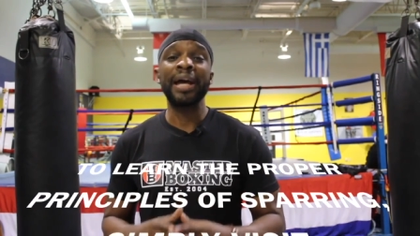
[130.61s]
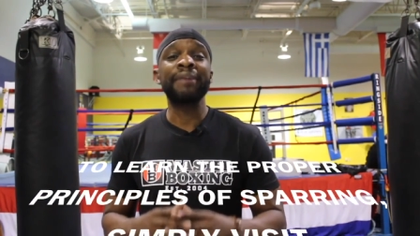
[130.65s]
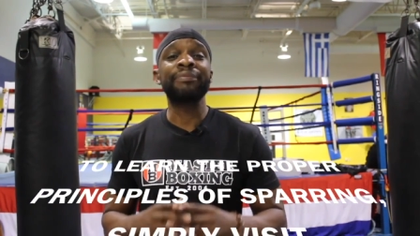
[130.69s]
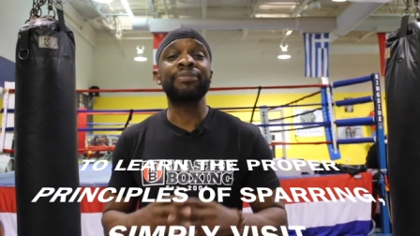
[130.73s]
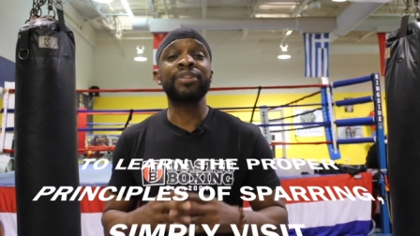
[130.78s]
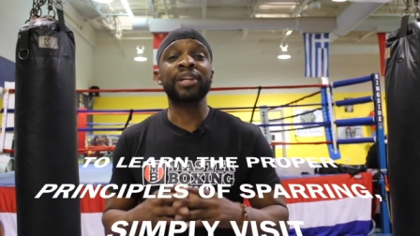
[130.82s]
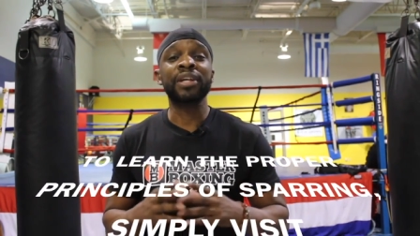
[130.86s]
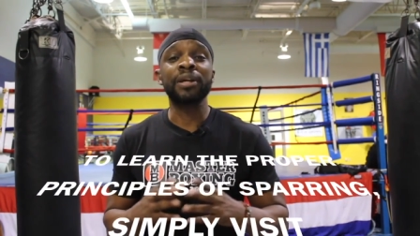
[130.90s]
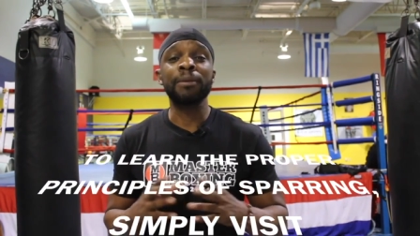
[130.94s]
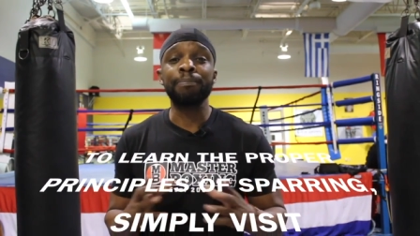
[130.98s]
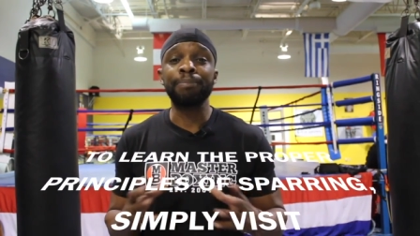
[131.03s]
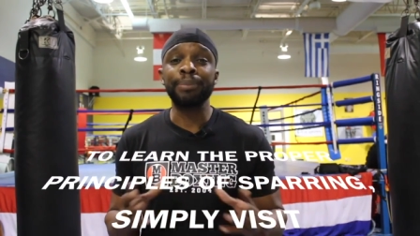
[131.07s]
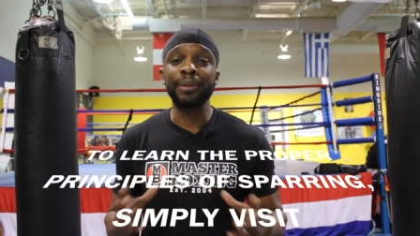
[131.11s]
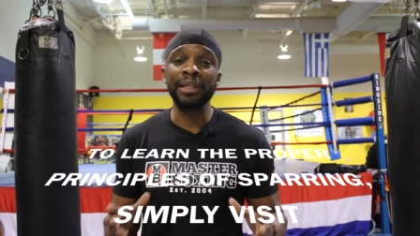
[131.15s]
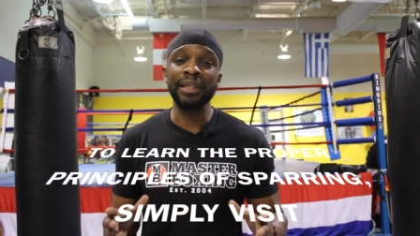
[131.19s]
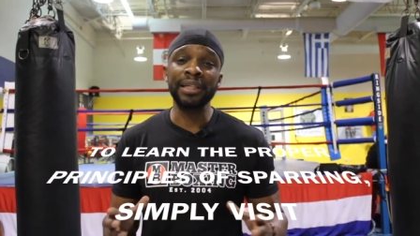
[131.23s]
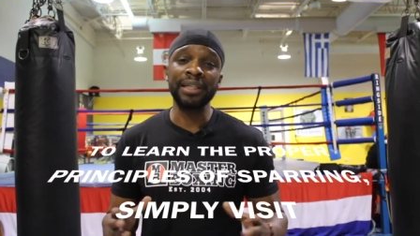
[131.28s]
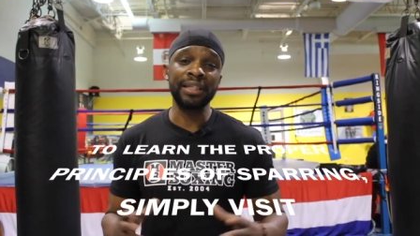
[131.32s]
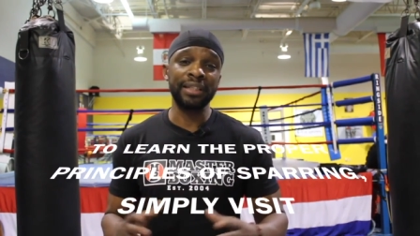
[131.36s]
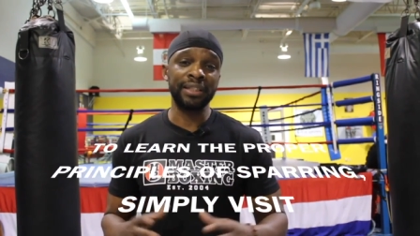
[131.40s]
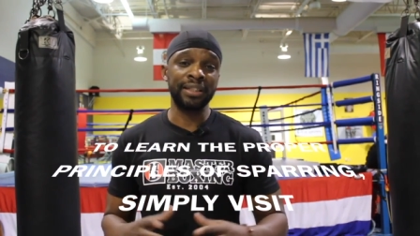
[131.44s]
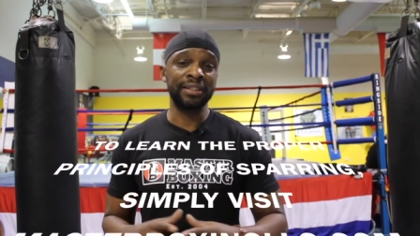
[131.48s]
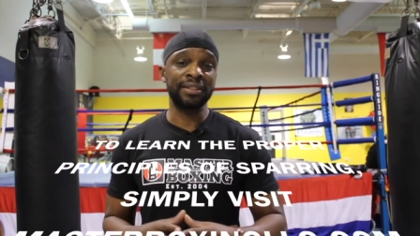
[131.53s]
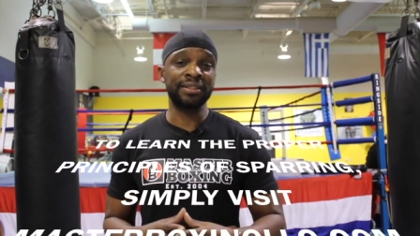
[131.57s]
You'll have the
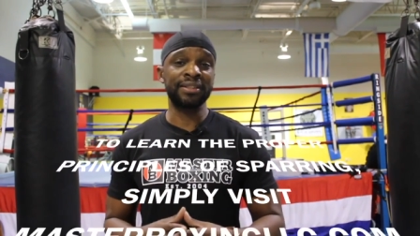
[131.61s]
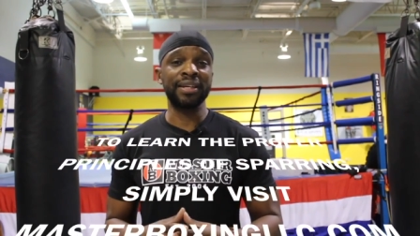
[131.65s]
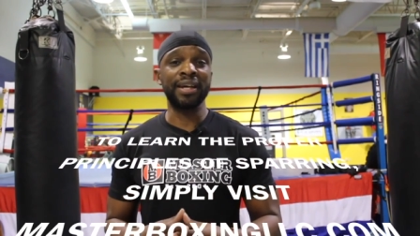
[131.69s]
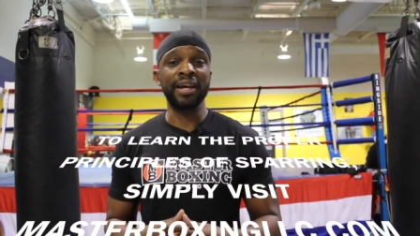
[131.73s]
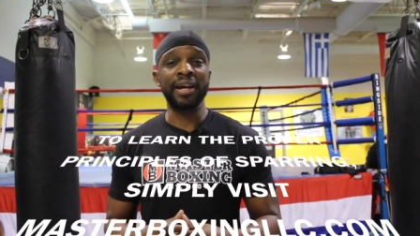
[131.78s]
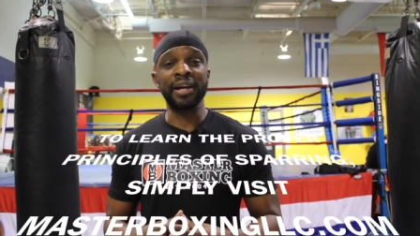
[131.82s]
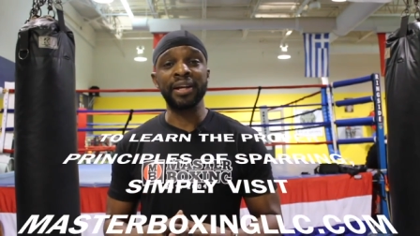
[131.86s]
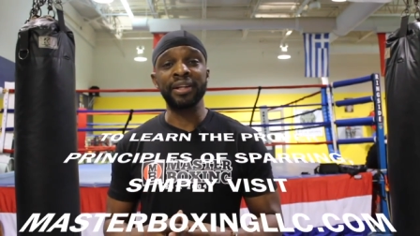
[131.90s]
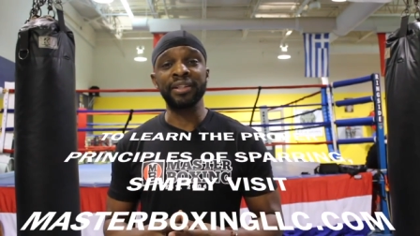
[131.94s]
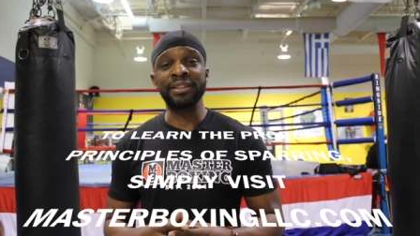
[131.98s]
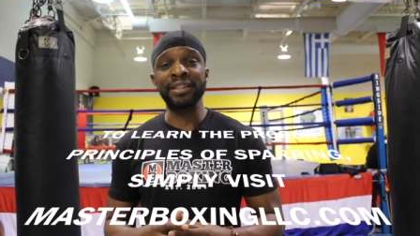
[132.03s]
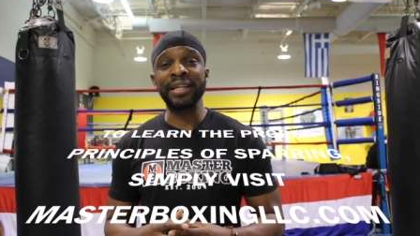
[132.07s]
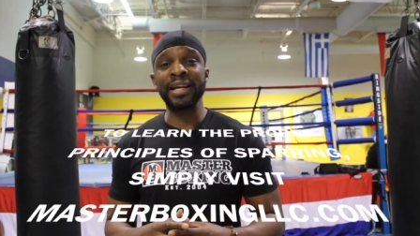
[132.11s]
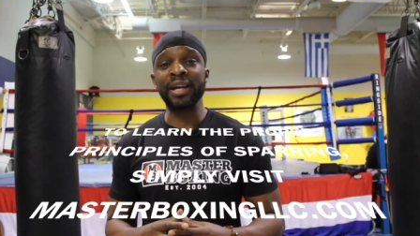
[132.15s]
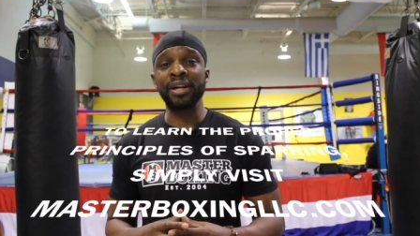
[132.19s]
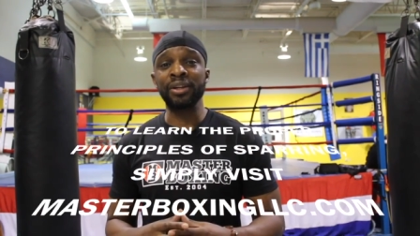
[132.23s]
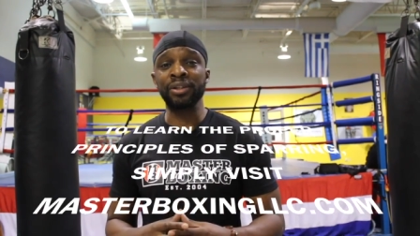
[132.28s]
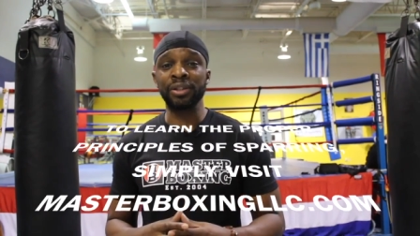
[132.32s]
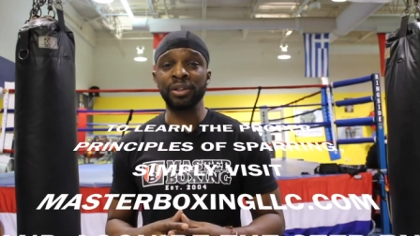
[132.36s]
complete entire